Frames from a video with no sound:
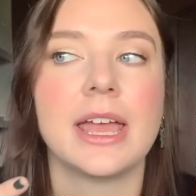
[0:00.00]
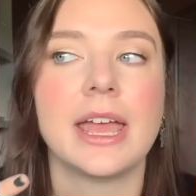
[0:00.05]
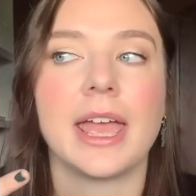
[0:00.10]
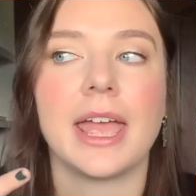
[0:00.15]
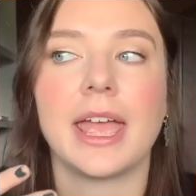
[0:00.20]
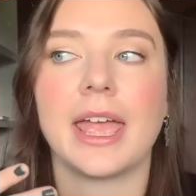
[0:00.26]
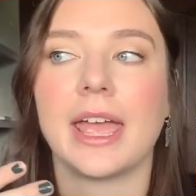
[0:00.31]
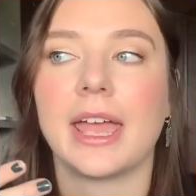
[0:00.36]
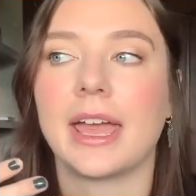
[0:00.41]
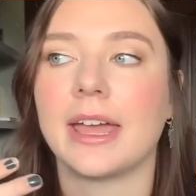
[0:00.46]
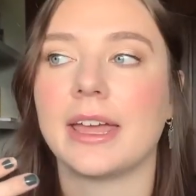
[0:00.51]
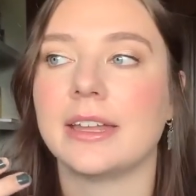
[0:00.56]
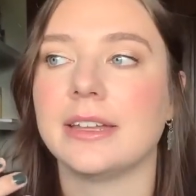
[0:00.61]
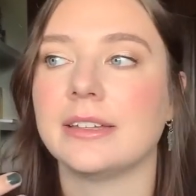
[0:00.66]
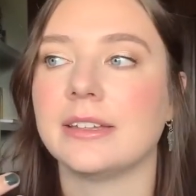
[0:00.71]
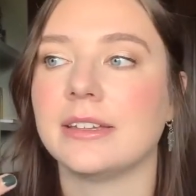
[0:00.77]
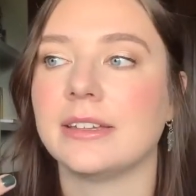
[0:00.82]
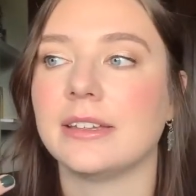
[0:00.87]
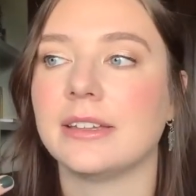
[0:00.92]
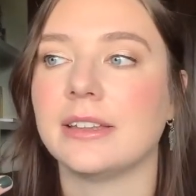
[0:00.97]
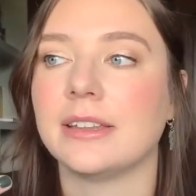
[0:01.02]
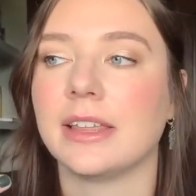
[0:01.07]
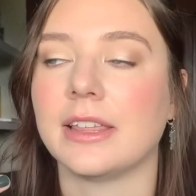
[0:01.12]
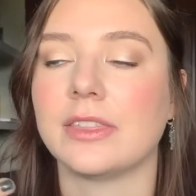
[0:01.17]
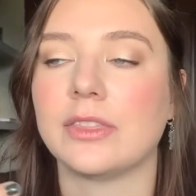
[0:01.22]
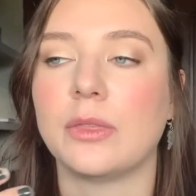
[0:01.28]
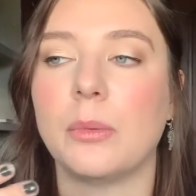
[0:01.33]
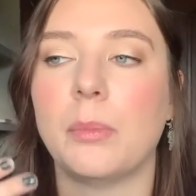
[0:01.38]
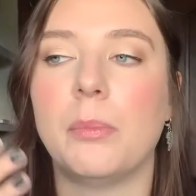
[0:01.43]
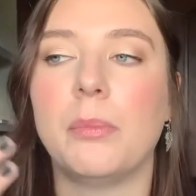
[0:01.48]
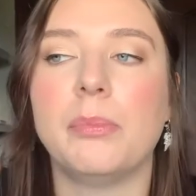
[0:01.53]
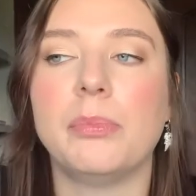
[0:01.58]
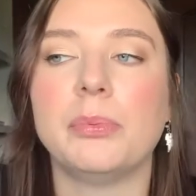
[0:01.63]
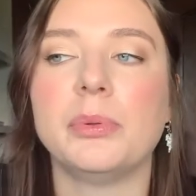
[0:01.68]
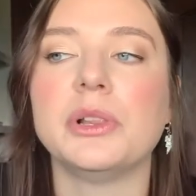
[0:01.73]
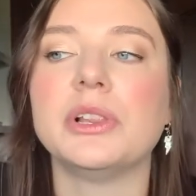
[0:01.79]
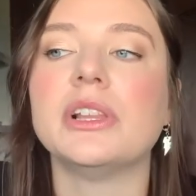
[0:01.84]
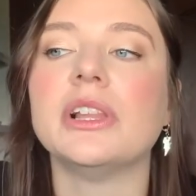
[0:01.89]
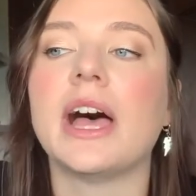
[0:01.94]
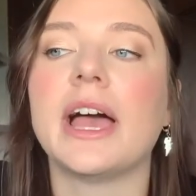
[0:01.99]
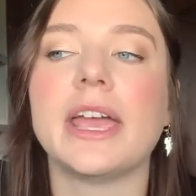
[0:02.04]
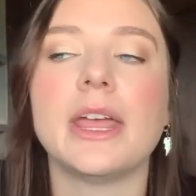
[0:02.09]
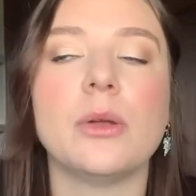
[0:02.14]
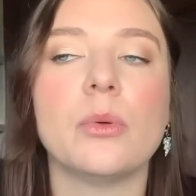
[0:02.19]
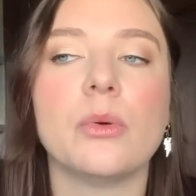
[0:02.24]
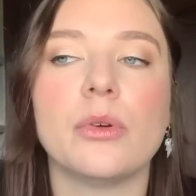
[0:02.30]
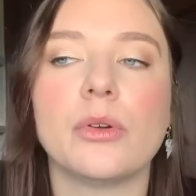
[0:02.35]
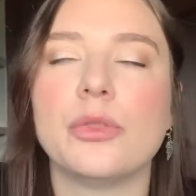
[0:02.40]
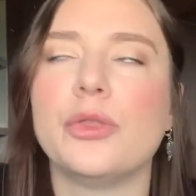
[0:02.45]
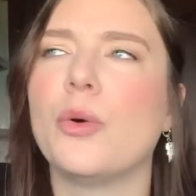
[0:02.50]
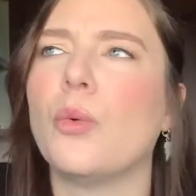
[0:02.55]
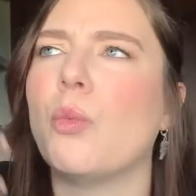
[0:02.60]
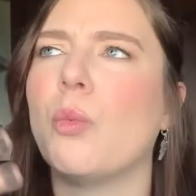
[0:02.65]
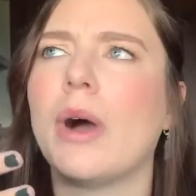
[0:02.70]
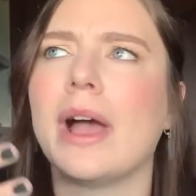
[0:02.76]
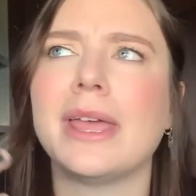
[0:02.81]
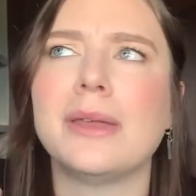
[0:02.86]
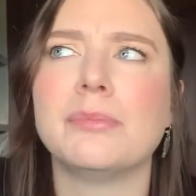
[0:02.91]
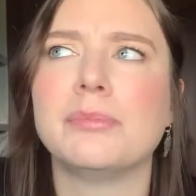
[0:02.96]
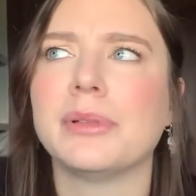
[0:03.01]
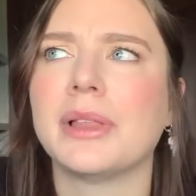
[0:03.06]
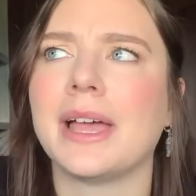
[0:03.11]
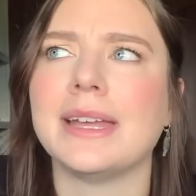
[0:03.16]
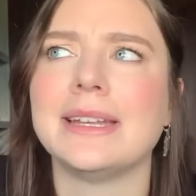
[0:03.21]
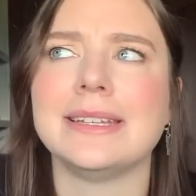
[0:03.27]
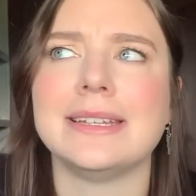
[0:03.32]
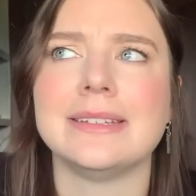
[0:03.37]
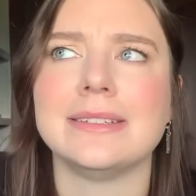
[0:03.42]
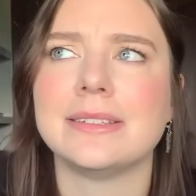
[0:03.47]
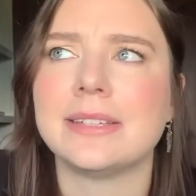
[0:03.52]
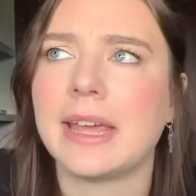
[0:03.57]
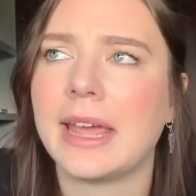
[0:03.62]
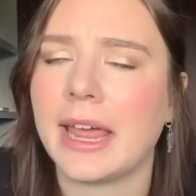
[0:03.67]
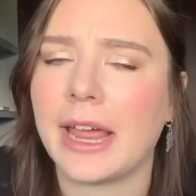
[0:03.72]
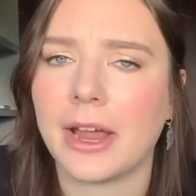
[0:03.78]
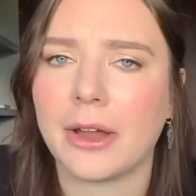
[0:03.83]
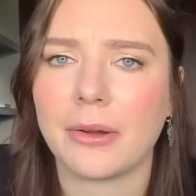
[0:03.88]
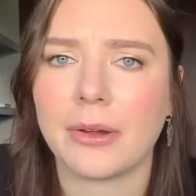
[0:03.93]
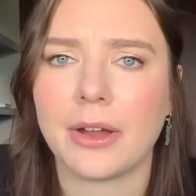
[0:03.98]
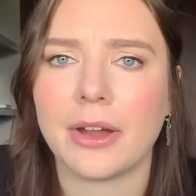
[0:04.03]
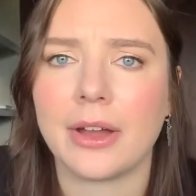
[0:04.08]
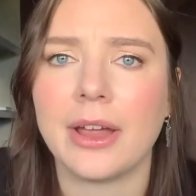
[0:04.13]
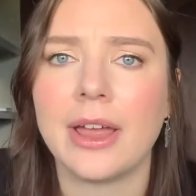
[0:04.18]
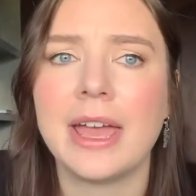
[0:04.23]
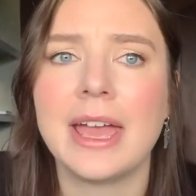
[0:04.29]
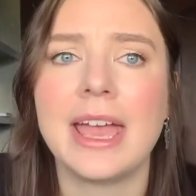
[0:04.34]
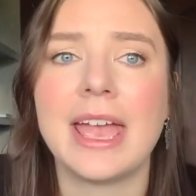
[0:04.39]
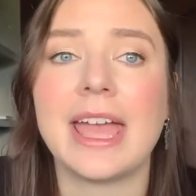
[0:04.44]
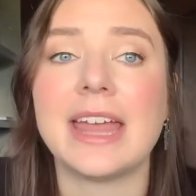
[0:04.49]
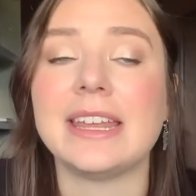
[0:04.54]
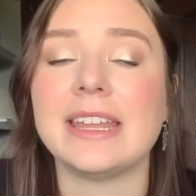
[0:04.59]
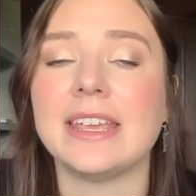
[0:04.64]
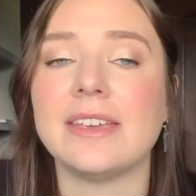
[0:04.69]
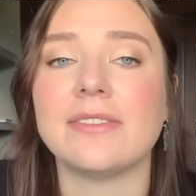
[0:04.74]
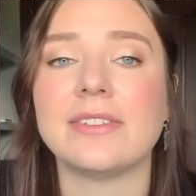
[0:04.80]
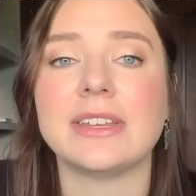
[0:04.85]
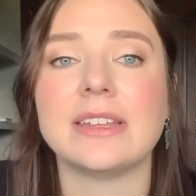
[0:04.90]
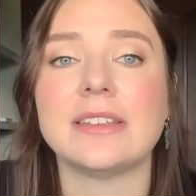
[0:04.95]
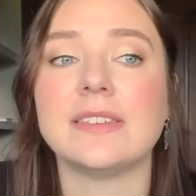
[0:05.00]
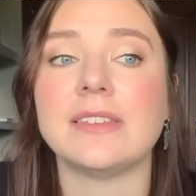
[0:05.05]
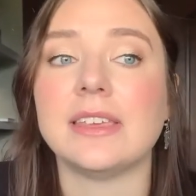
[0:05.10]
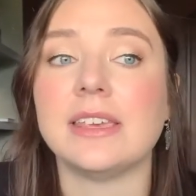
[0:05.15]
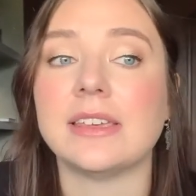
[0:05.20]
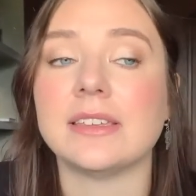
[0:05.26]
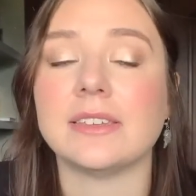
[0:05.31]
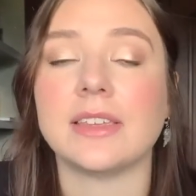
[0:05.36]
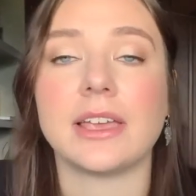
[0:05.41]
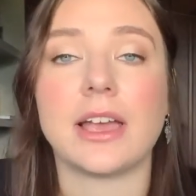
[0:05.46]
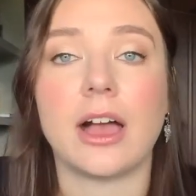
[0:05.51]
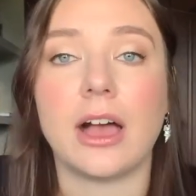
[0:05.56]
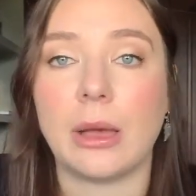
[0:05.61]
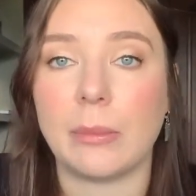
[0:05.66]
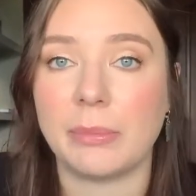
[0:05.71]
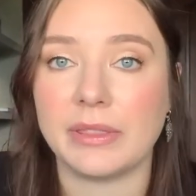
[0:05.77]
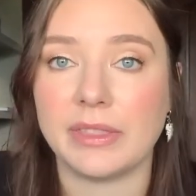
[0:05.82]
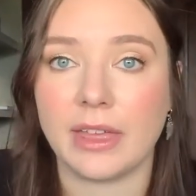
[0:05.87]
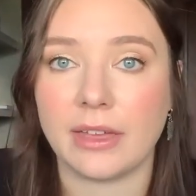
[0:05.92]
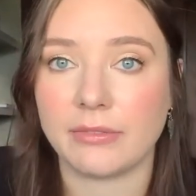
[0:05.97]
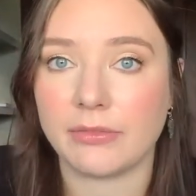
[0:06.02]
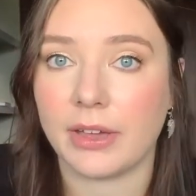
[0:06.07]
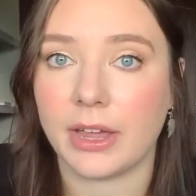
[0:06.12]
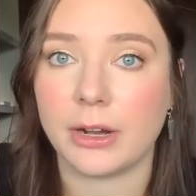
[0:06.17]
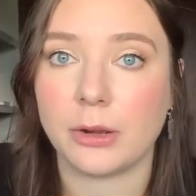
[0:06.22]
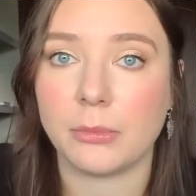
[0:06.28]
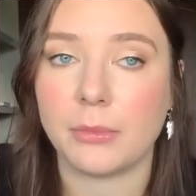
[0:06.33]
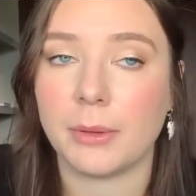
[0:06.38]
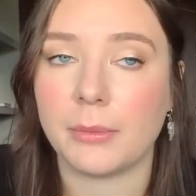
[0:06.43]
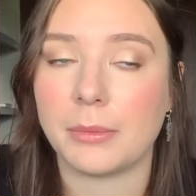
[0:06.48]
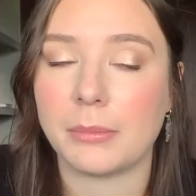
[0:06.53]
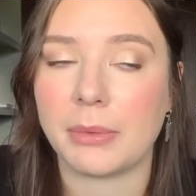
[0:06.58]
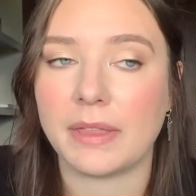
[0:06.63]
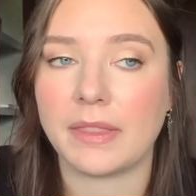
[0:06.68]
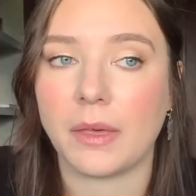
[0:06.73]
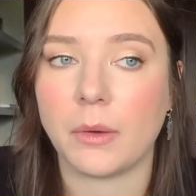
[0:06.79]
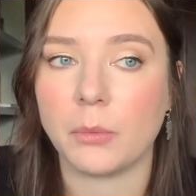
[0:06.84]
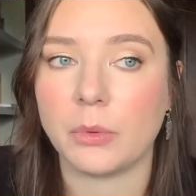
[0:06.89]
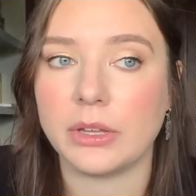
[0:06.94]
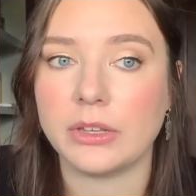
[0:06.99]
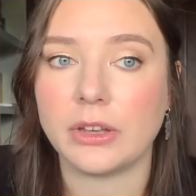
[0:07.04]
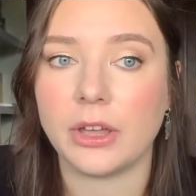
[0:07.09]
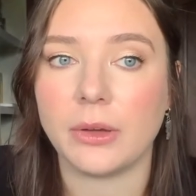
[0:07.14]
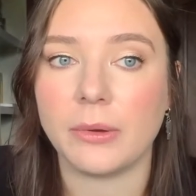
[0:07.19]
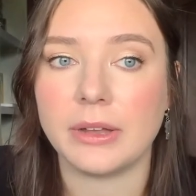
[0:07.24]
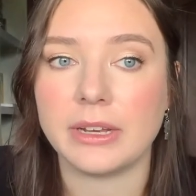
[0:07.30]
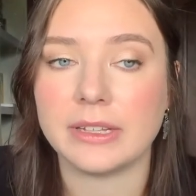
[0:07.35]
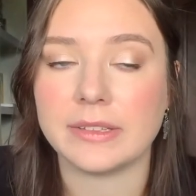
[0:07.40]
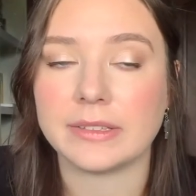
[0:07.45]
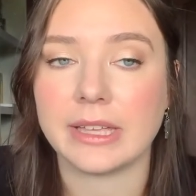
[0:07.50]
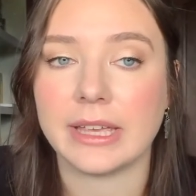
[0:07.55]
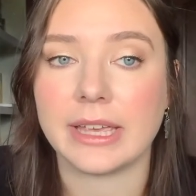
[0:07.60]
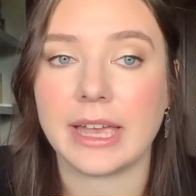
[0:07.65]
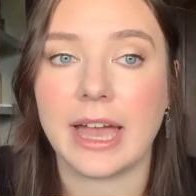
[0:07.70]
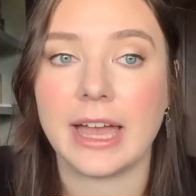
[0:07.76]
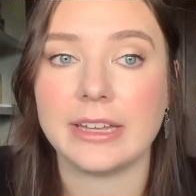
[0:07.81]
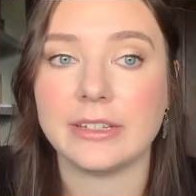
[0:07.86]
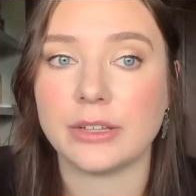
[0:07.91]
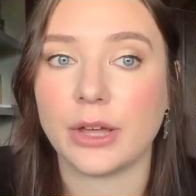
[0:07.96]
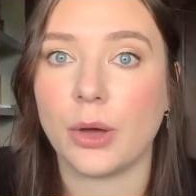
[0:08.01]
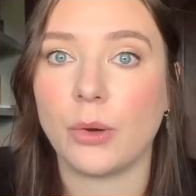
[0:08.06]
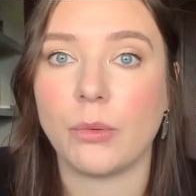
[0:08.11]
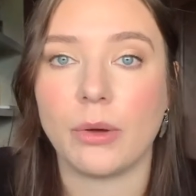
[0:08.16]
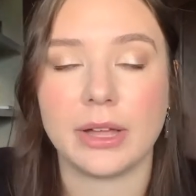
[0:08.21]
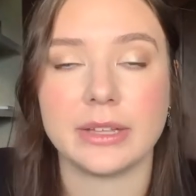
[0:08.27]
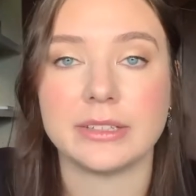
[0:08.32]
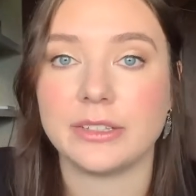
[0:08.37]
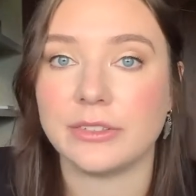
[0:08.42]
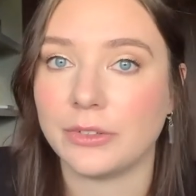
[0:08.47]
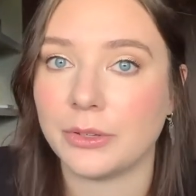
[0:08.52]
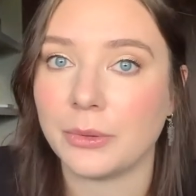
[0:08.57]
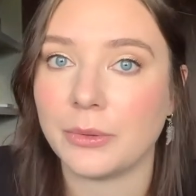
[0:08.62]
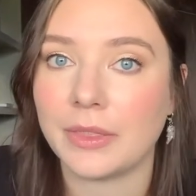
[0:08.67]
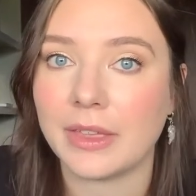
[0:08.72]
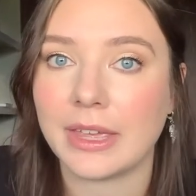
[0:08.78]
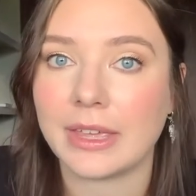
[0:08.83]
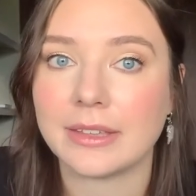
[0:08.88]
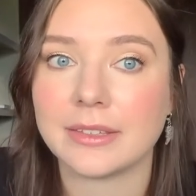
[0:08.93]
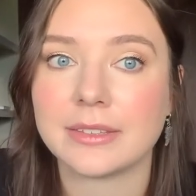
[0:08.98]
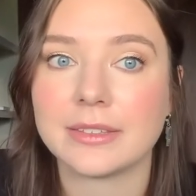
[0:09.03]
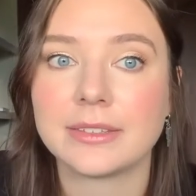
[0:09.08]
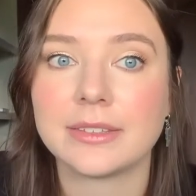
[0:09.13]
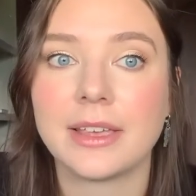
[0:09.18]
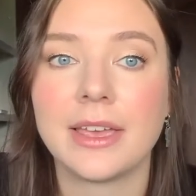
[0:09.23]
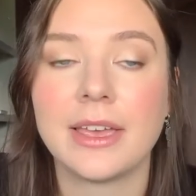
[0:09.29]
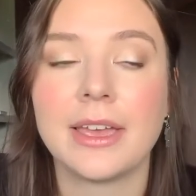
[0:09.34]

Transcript: and like the blight the white blinding terror and even as he is like up in that final moment by that window and is like I don't want to do this